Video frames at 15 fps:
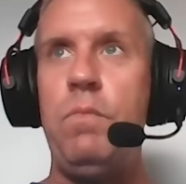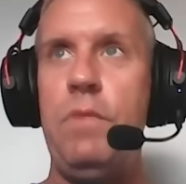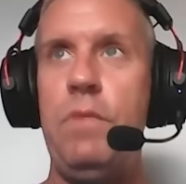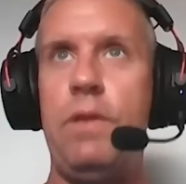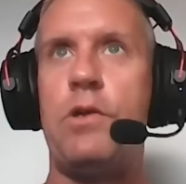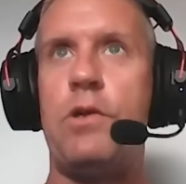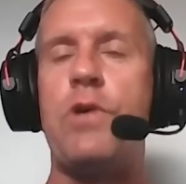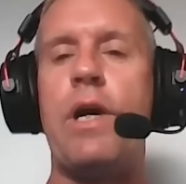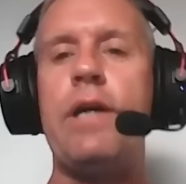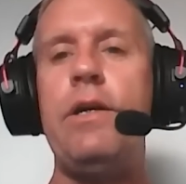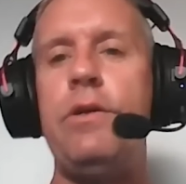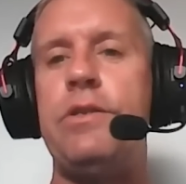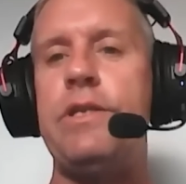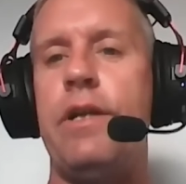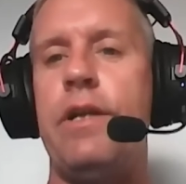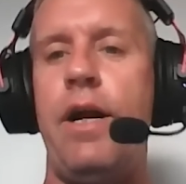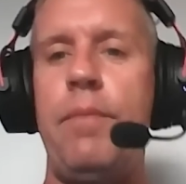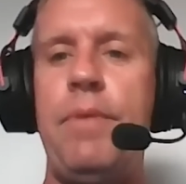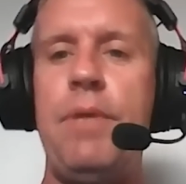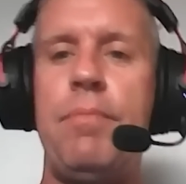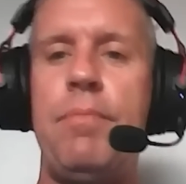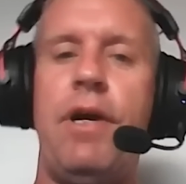The trick you see a lot of
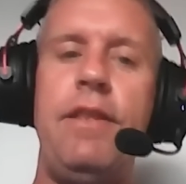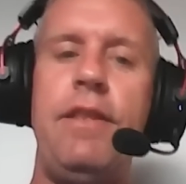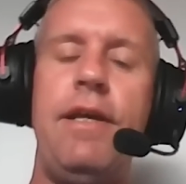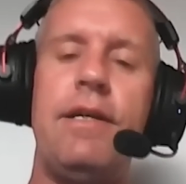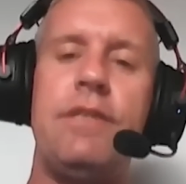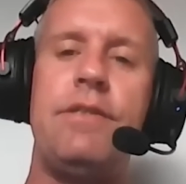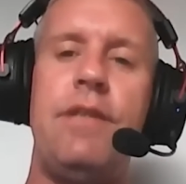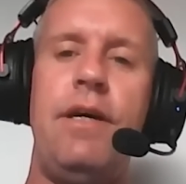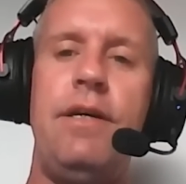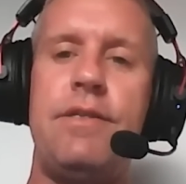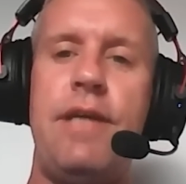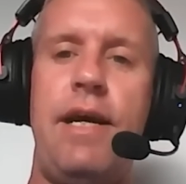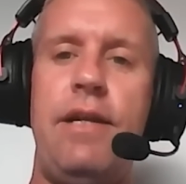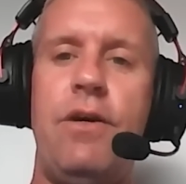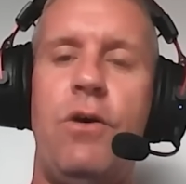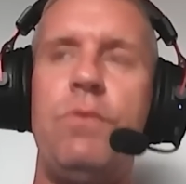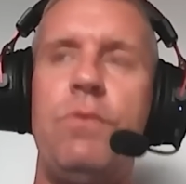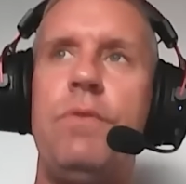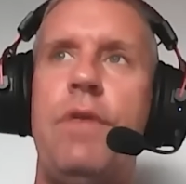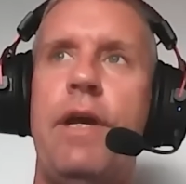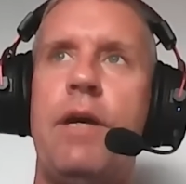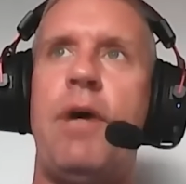people, I think, is is they don't
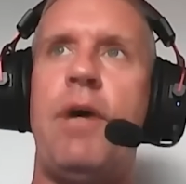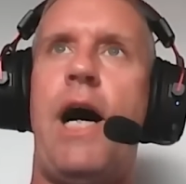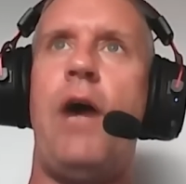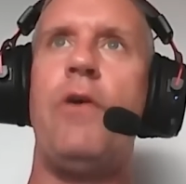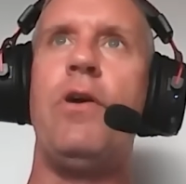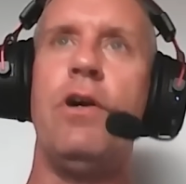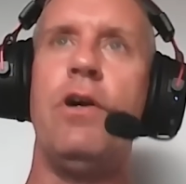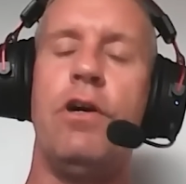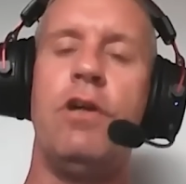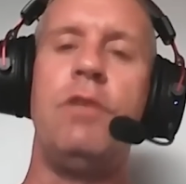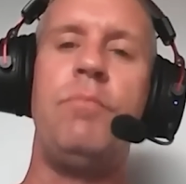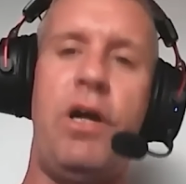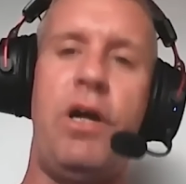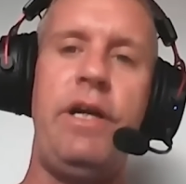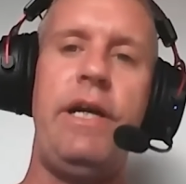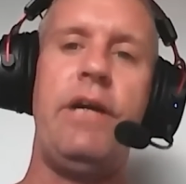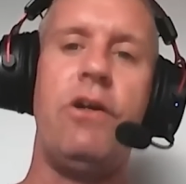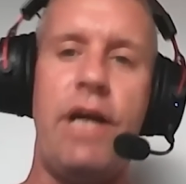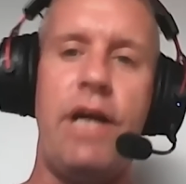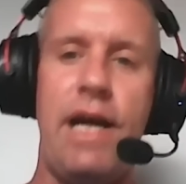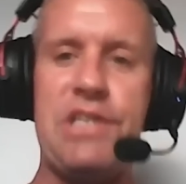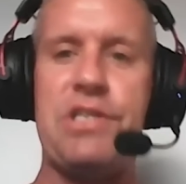think about how to earn money
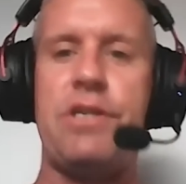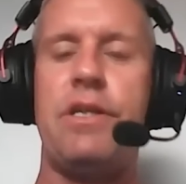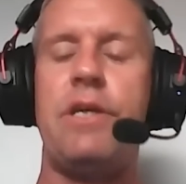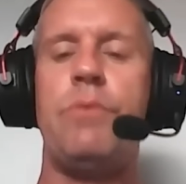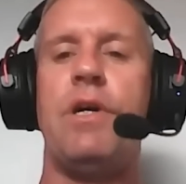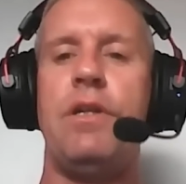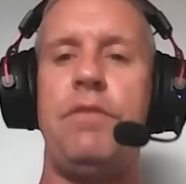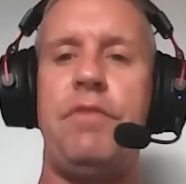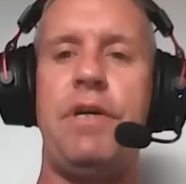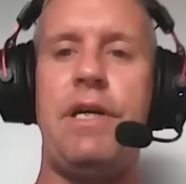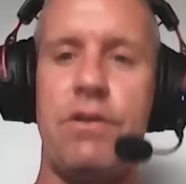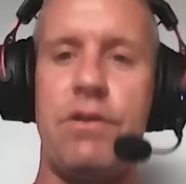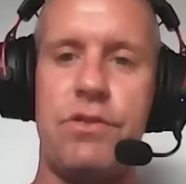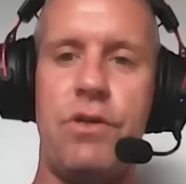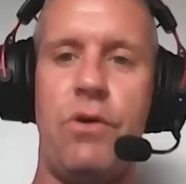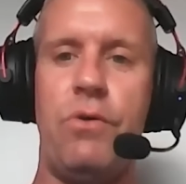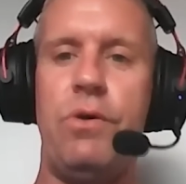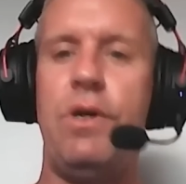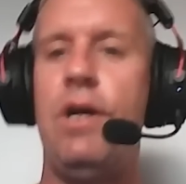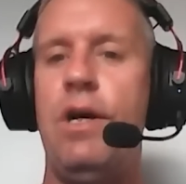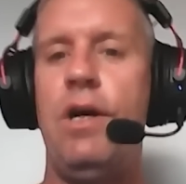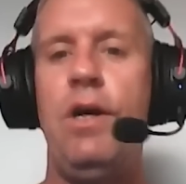internationally while living here. So
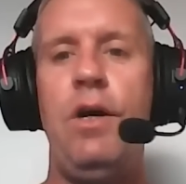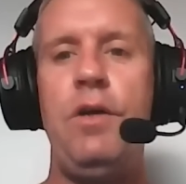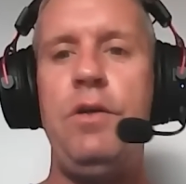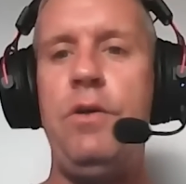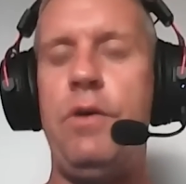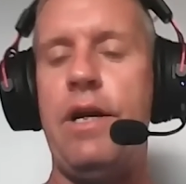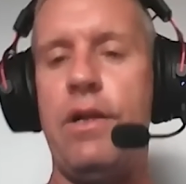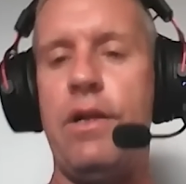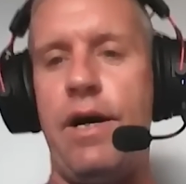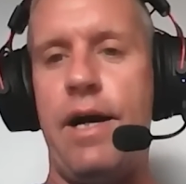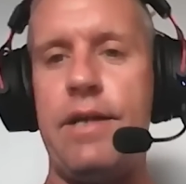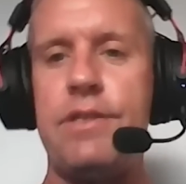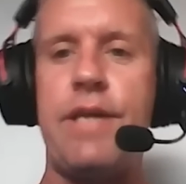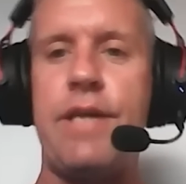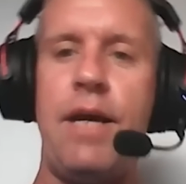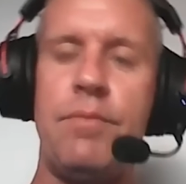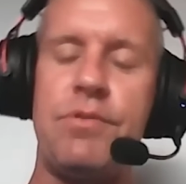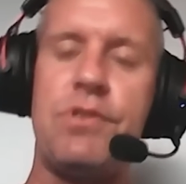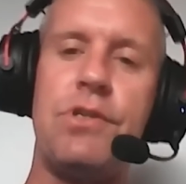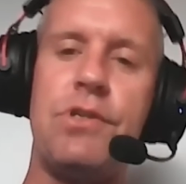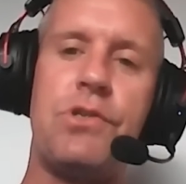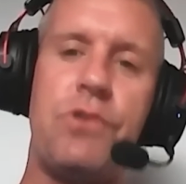you get a lot of
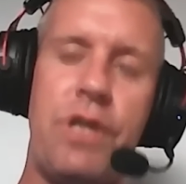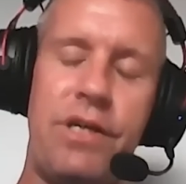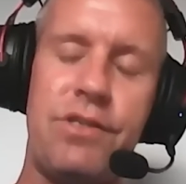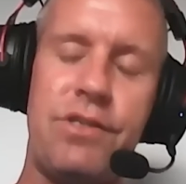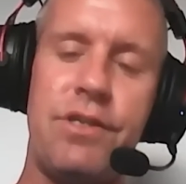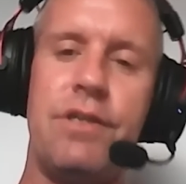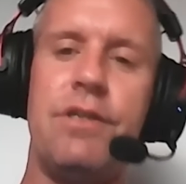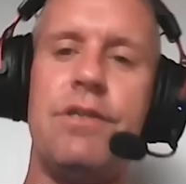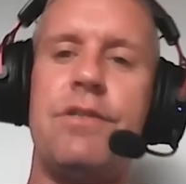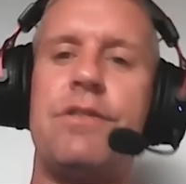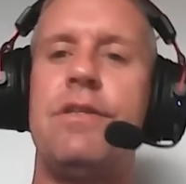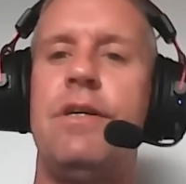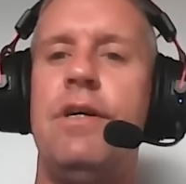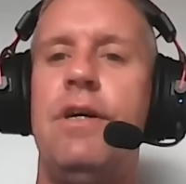scamsters, tricksters.